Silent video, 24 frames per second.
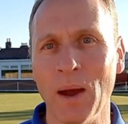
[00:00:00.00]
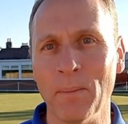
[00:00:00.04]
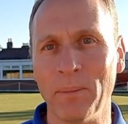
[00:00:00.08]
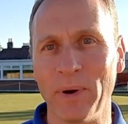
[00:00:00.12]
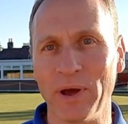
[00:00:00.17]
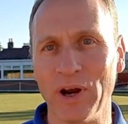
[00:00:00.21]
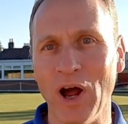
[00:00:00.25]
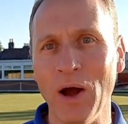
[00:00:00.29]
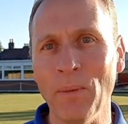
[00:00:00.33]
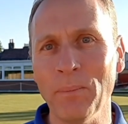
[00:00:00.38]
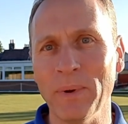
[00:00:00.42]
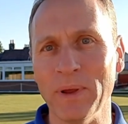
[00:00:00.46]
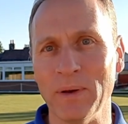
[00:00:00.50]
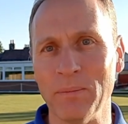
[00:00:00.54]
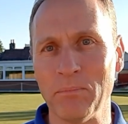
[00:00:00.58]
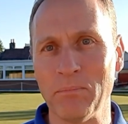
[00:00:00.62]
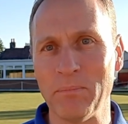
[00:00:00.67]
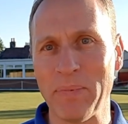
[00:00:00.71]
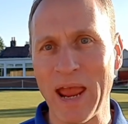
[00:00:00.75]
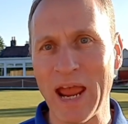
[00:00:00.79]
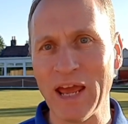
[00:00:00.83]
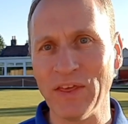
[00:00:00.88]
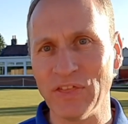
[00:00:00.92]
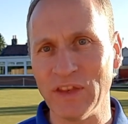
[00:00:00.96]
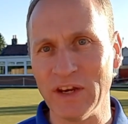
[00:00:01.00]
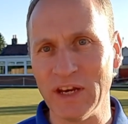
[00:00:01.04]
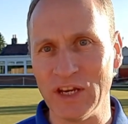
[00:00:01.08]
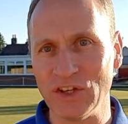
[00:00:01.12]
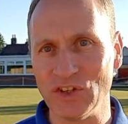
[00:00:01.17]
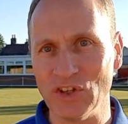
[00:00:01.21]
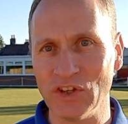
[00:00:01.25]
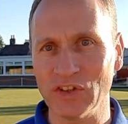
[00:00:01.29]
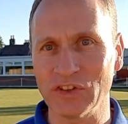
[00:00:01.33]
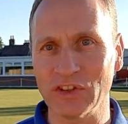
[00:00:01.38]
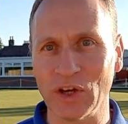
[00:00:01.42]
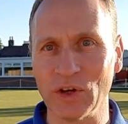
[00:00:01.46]
But up in Bethany,
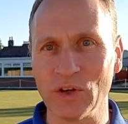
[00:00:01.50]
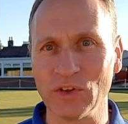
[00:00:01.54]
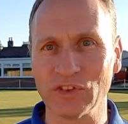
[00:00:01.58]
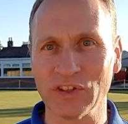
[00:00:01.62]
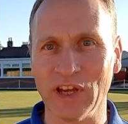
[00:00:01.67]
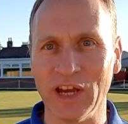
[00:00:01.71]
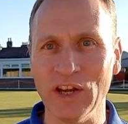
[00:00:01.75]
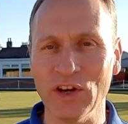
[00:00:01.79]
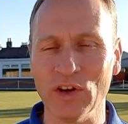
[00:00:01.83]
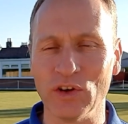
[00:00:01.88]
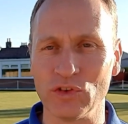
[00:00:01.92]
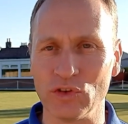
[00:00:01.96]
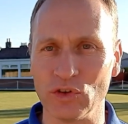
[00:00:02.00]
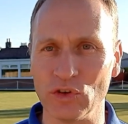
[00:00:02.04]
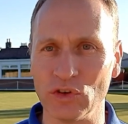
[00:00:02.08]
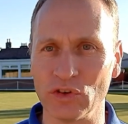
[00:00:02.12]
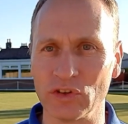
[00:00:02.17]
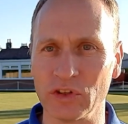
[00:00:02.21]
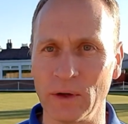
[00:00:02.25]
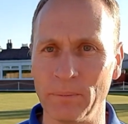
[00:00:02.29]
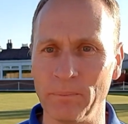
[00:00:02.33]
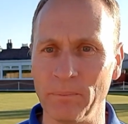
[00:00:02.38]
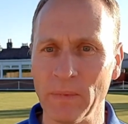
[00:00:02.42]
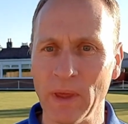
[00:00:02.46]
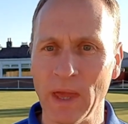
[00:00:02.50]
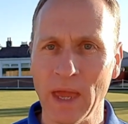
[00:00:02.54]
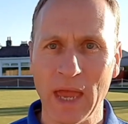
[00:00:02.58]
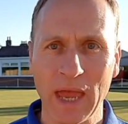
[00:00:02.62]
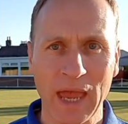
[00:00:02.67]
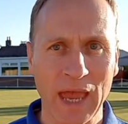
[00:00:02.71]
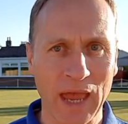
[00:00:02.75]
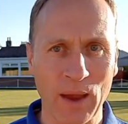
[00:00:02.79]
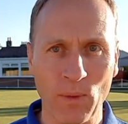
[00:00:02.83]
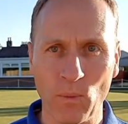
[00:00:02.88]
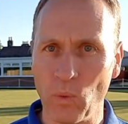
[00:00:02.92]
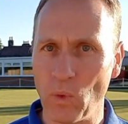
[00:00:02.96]
just outside of Jerusalem,
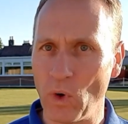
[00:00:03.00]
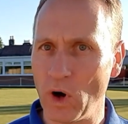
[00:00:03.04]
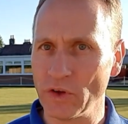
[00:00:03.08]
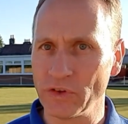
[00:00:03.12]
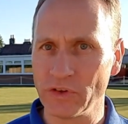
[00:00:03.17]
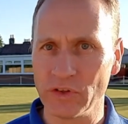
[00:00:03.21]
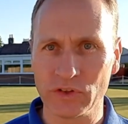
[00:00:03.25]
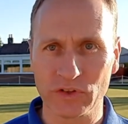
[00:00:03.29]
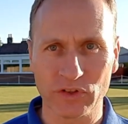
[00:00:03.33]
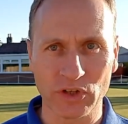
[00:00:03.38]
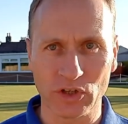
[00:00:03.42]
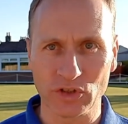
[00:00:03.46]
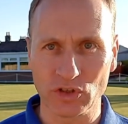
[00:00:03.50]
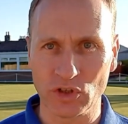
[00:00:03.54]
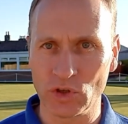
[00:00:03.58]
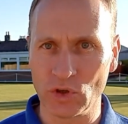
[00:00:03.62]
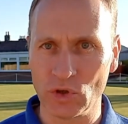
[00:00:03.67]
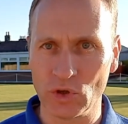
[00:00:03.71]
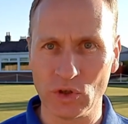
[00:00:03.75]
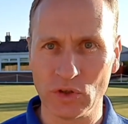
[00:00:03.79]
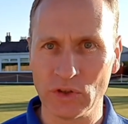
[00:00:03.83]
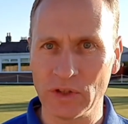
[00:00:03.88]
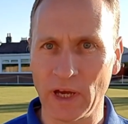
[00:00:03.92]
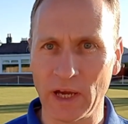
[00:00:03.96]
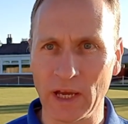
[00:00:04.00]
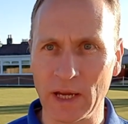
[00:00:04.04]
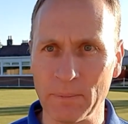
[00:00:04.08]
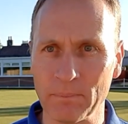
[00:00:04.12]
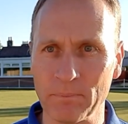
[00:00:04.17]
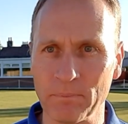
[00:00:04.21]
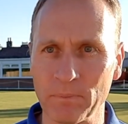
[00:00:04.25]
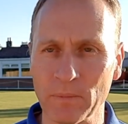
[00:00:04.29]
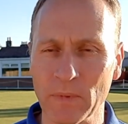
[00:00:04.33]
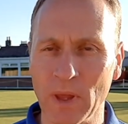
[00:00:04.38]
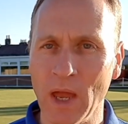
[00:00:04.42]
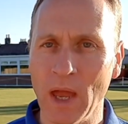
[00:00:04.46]
it wasn't such a good
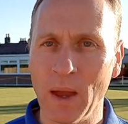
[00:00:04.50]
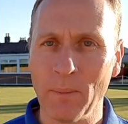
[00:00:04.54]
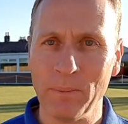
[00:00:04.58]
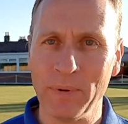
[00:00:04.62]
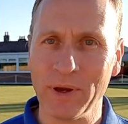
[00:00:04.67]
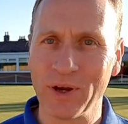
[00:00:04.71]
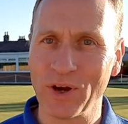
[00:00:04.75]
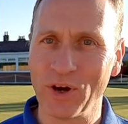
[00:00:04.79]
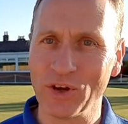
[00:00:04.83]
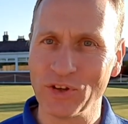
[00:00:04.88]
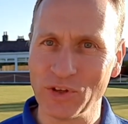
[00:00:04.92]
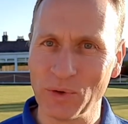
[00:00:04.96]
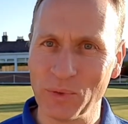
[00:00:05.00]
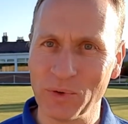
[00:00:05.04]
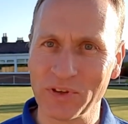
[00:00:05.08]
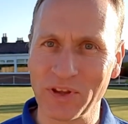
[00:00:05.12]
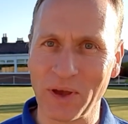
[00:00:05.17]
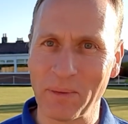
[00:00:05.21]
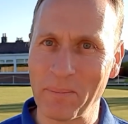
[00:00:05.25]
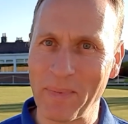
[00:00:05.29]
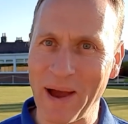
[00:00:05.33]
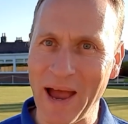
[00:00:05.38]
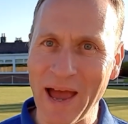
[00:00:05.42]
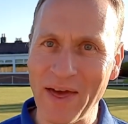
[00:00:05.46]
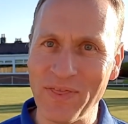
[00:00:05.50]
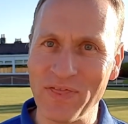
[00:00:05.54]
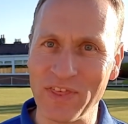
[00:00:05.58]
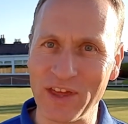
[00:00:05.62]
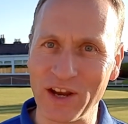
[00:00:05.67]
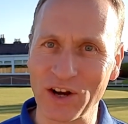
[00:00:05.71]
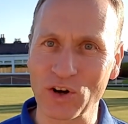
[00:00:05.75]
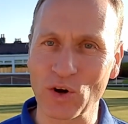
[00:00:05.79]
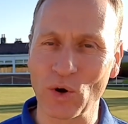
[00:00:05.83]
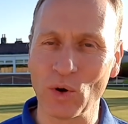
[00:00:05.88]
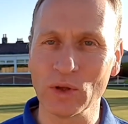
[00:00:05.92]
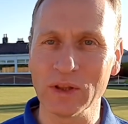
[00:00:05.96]
time, because there was a man
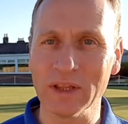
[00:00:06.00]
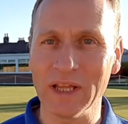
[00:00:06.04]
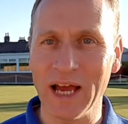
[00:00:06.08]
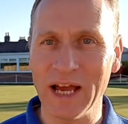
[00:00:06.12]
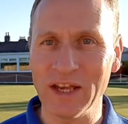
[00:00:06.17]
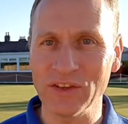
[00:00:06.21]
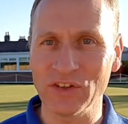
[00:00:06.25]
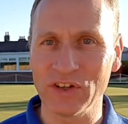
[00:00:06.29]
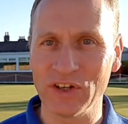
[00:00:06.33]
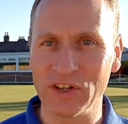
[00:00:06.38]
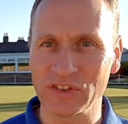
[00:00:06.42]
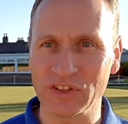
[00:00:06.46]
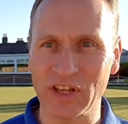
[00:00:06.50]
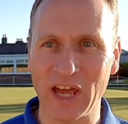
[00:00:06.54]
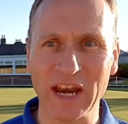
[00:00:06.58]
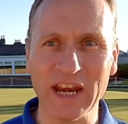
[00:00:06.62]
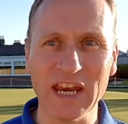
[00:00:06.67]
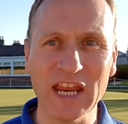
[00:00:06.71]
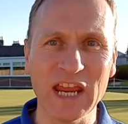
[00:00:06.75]
there called Lazarus, and